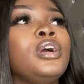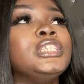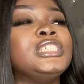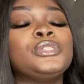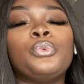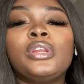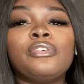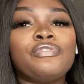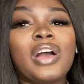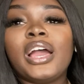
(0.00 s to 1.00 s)
just want to
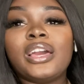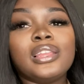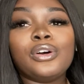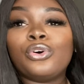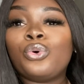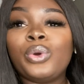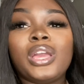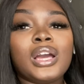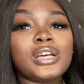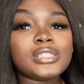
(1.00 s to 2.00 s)
find a little quick
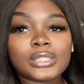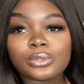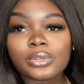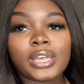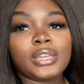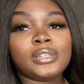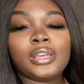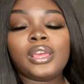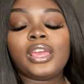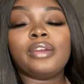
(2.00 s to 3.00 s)
hustle. And
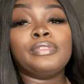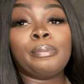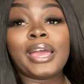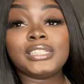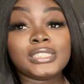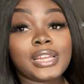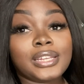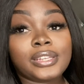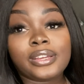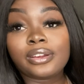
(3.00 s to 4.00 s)
if the passion
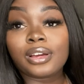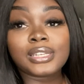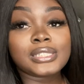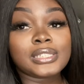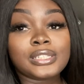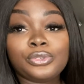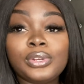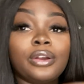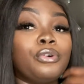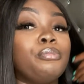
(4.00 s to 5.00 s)
not there, honestly, you're
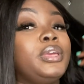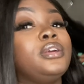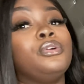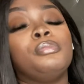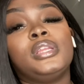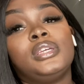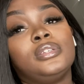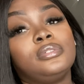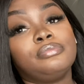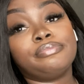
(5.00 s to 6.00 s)
not going to make no money.
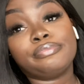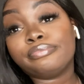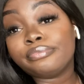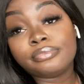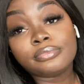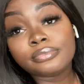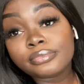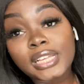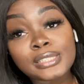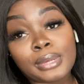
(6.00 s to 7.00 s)

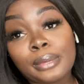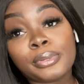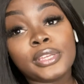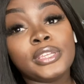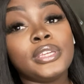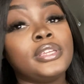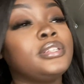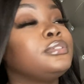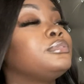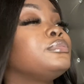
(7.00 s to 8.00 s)
That's my
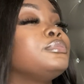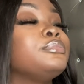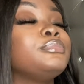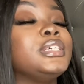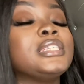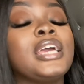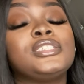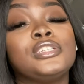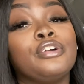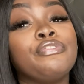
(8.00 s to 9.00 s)
opinion. It's
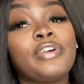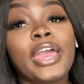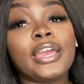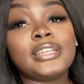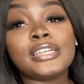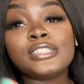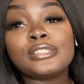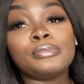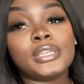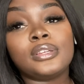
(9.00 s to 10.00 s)
actually a fact. That's
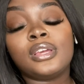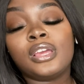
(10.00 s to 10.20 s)
just me.